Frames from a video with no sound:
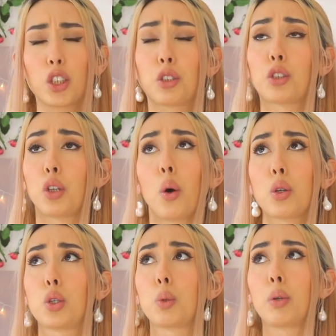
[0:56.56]
just so
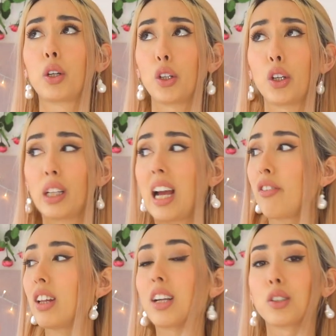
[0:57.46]
super girly. I
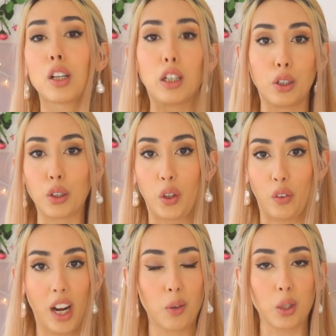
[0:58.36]
feel like it's gonna look
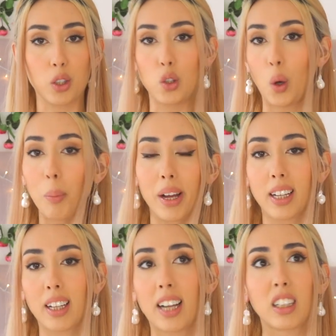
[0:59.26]
great with so
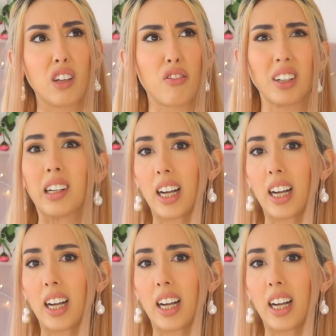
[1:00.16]
many like different